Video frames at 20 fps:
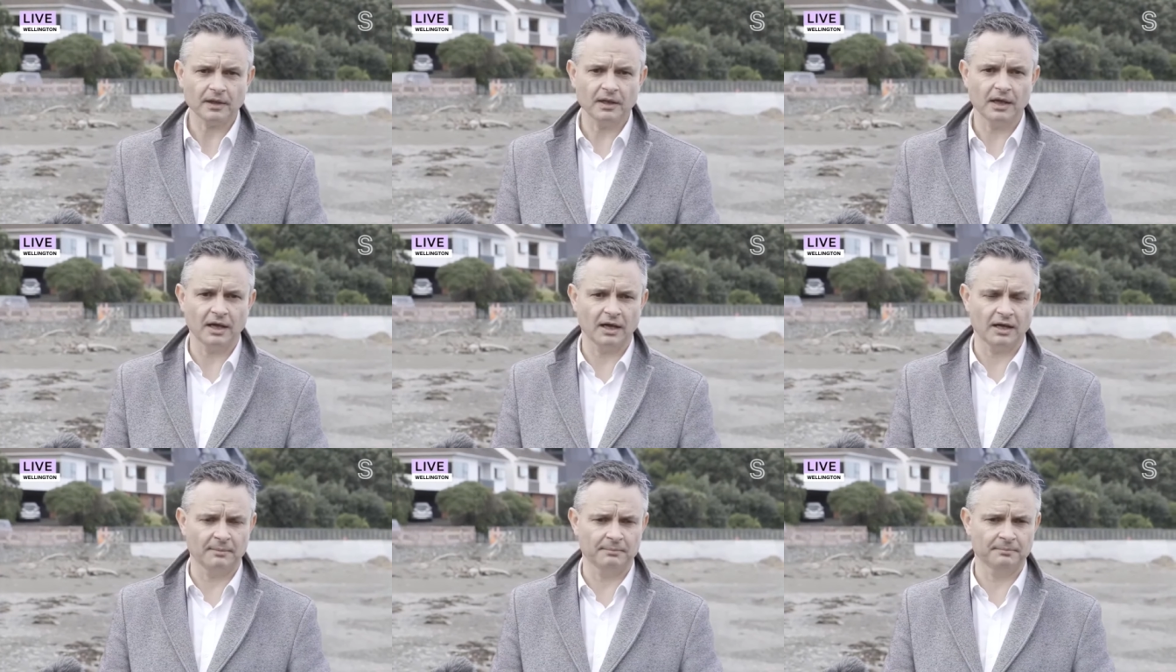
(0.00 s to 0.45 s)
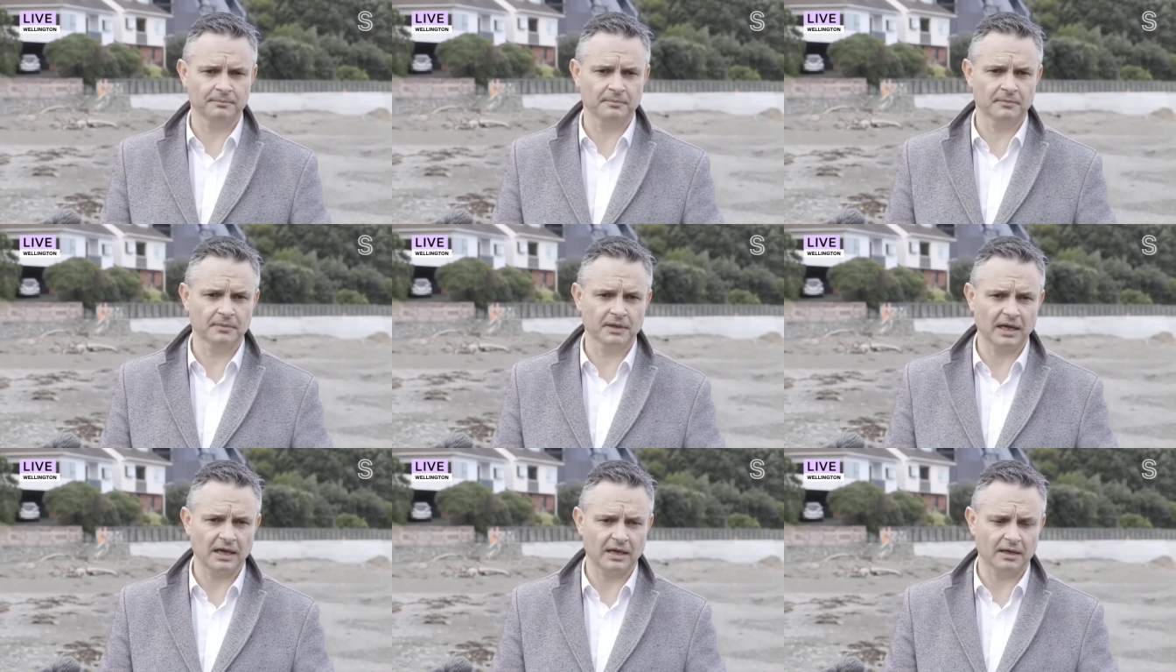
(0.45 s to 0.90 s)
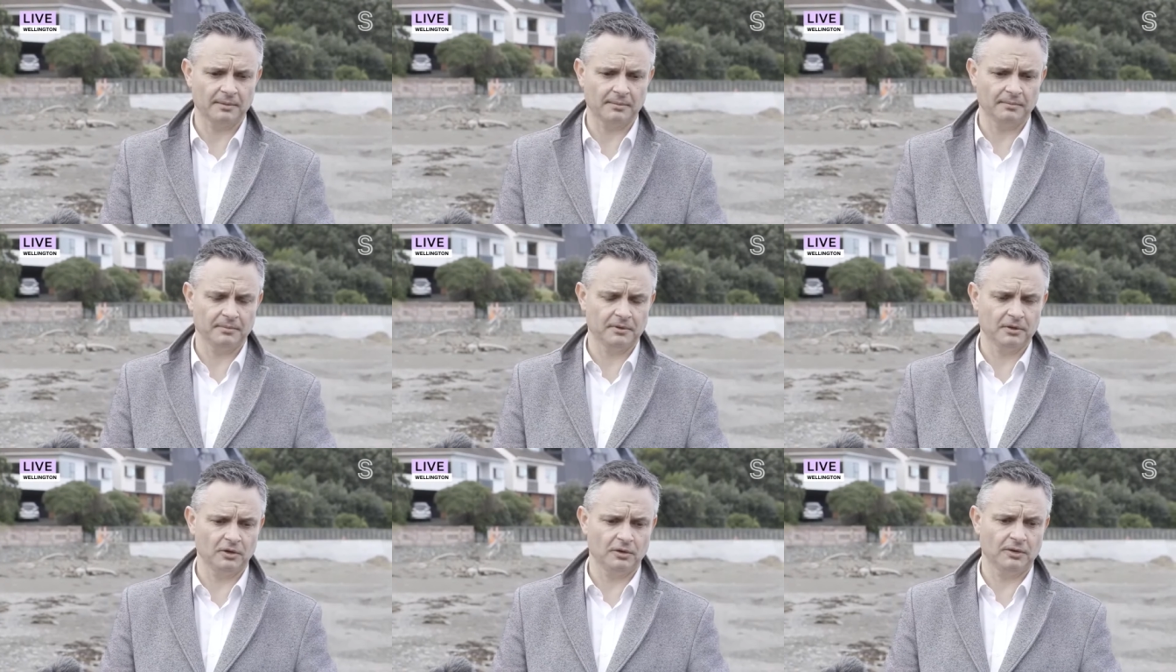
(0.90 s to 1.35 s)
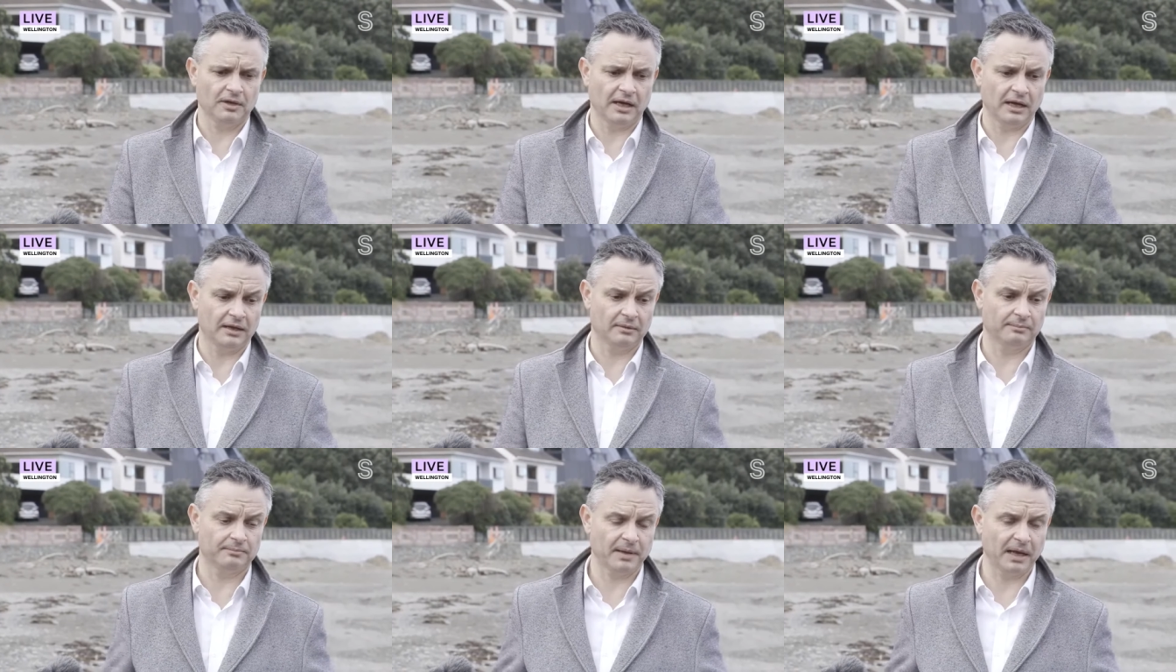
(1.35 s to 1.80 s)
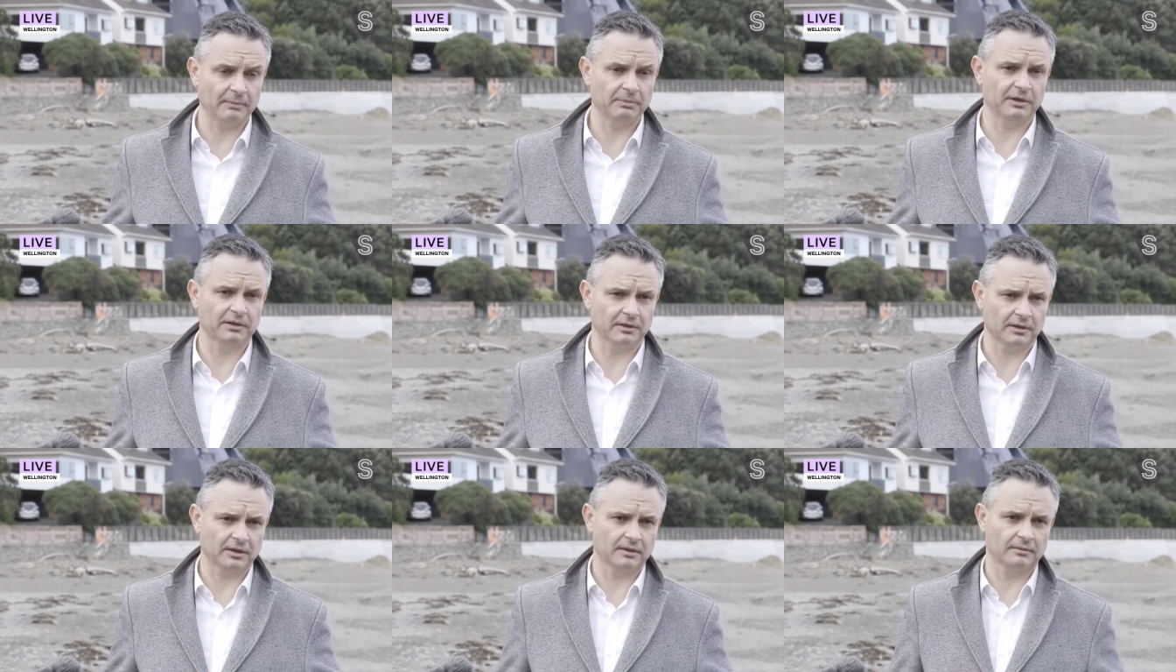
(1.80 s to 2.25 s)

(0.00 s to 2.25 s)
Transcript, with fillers: um, uh, uh public